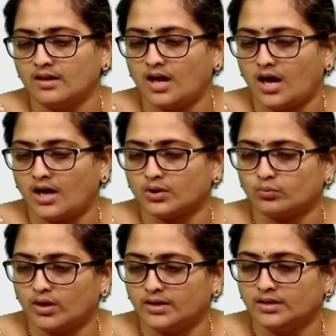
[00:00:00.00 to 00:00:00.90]

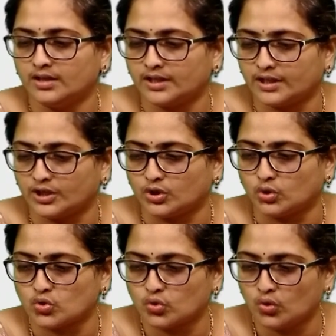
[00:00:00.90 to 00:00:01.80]
R1
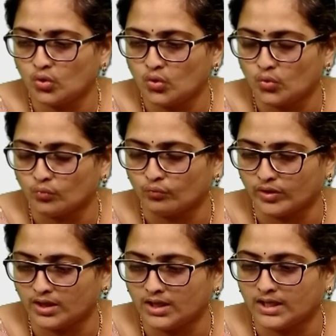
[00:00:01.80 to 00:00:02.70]
into
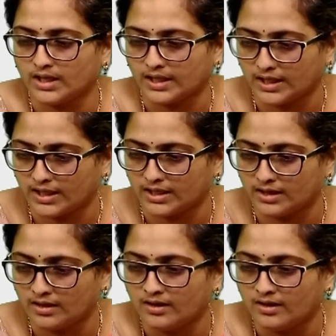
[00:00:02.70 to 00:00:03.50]
V in,